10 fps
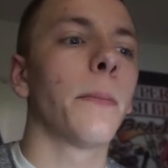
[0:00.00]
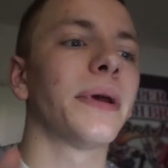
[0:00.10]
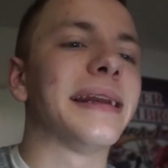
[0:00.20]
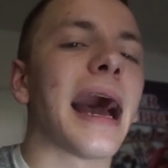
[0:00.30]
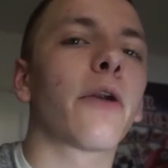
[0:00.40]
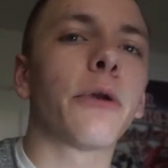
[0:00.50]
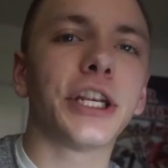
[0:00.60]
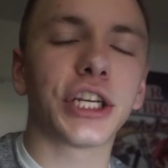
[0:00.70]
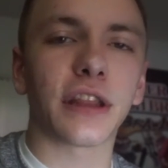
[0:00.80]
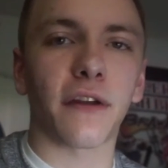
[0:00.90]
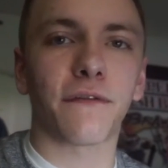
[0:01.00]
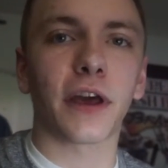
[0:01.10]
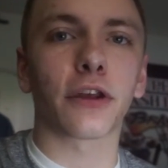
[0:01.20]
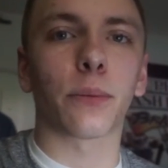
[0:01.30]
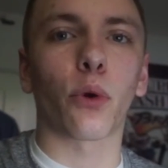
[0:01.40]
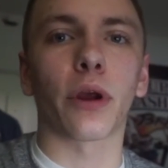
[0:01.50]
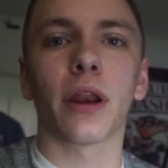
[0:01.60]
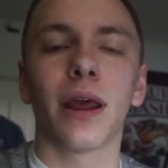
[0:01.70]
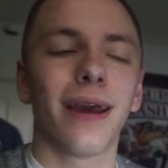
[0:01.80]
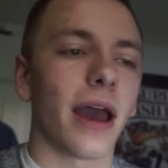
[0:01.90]
but not reaching that failure point.
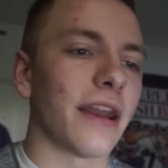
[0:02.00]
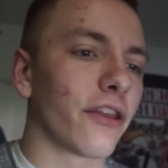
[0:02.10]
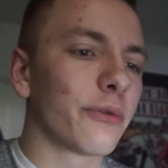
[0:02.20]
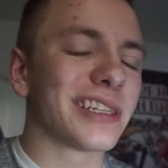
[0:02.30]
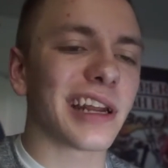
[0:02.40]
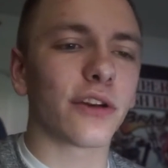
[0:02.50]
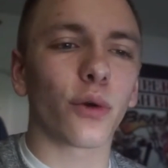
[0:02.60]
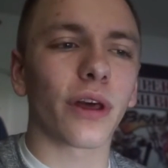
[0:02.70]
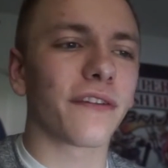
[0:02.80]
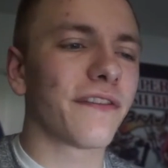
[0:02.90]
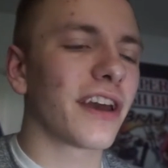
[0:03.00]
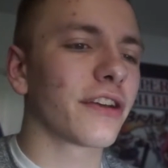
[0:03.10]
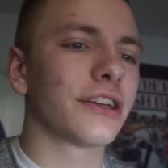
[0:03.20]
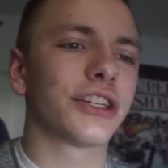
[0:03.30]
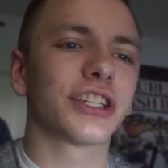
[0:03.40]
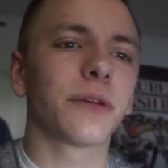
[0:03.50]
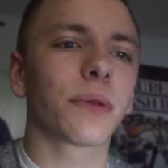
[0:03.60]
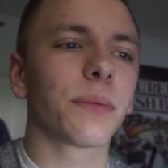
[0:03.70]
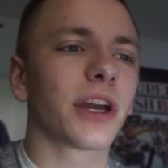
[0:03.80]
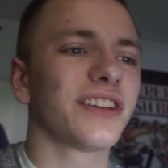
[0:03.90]
Another reason I don't like failure is just
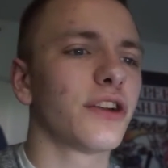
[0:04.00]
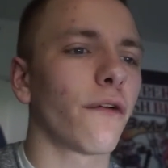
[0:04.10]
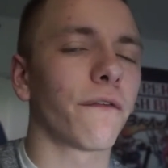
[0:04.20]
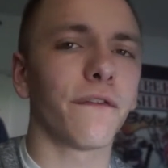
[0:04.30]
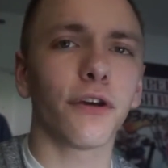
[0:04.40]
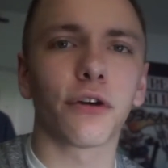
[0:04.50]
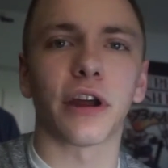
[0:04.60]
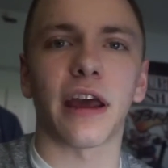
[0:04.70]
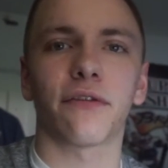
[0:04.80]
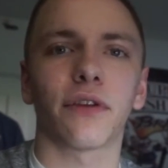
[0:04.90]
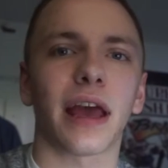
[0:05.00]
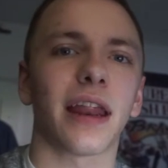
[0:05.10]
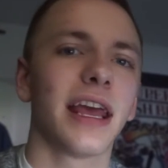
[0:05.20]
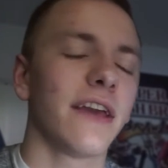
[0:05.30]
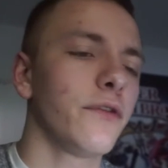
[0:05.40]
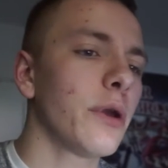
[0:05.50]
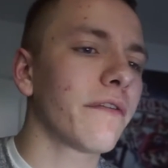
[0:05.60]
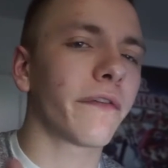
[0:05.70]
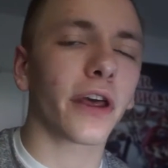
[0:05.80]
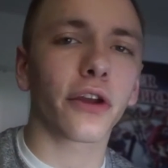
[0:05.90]
simply because you don't feel good after that. If you
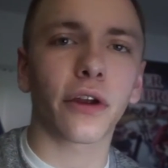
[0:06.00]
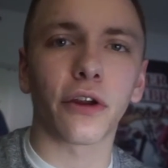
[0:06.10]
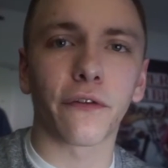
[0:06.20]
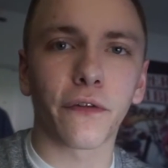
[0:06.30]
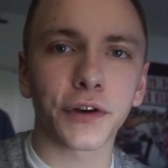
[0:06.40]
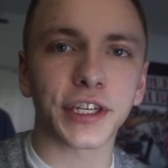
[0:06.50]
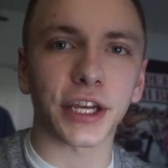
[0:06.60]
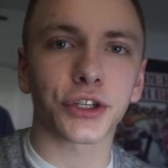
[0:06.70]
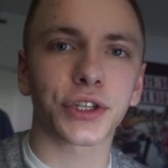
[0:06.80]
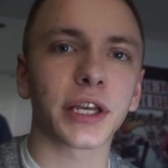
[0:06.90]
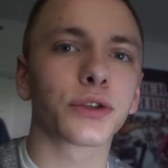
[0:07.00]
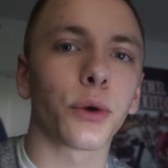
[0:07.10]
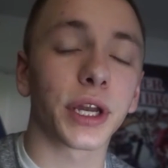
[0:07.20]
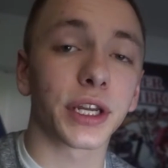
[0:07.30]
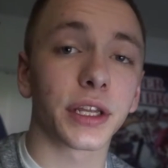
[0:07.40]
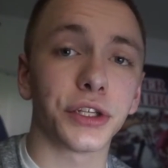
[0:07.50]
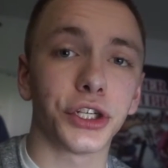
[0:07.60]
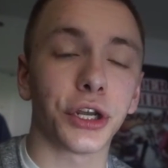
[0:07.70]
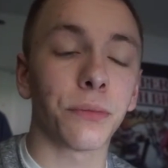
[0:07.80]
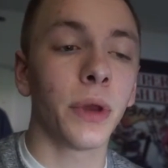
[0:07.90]
hit failure on your first exercise going into the
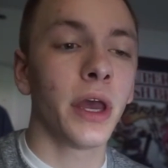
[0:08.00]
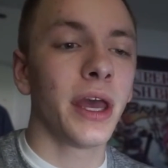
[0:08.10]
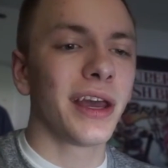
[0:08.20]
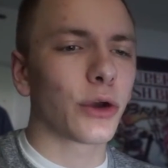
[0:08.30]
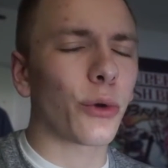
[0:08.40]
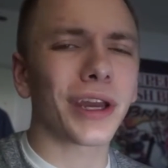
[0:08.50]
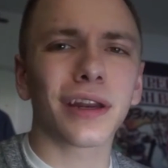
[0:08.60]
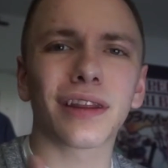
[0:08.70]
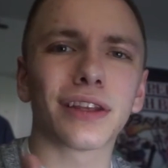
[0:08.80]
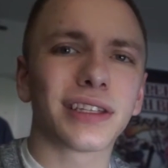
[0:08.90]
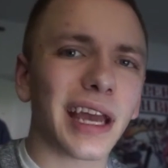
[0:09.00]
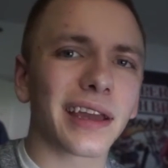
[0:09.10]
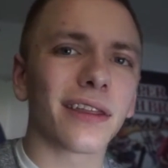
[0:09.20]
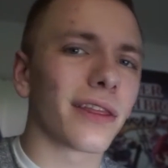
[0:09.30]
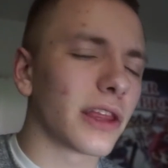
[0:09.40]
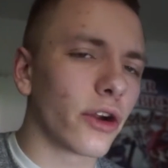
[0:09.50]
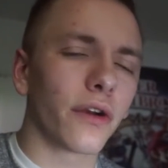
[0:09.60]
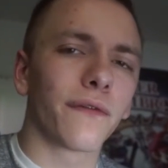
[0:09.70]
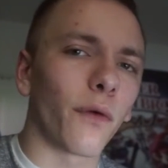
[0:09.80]
gym, going into the second, third,